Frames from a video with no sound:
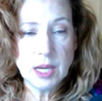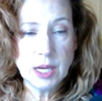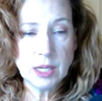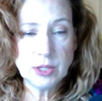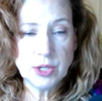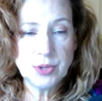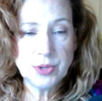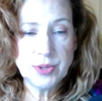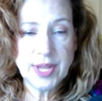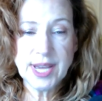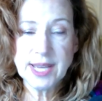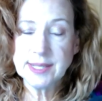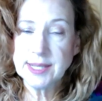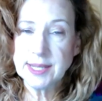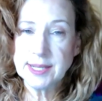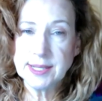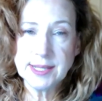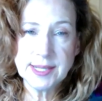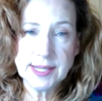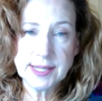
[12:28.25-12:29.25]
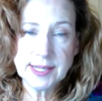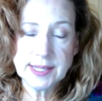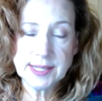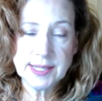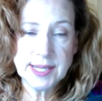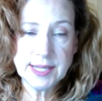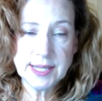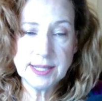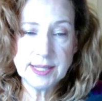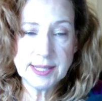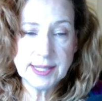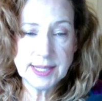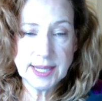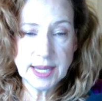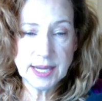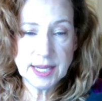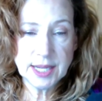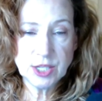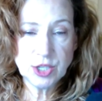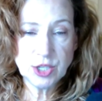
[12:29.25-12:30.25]
A 2016
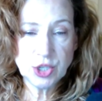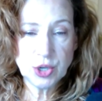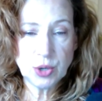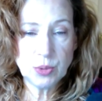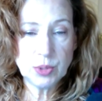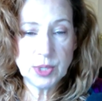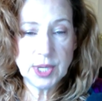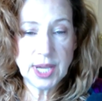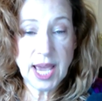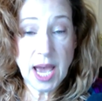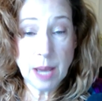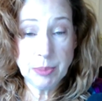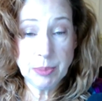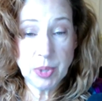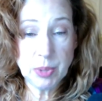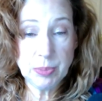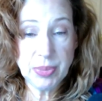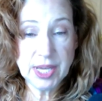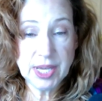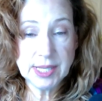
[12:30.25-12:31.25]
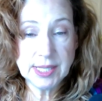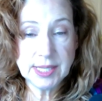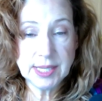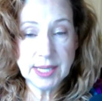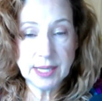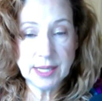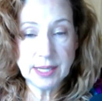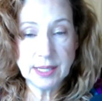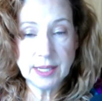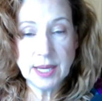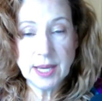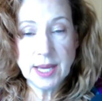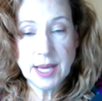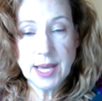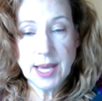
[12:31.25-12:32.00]
study showed gabapentin,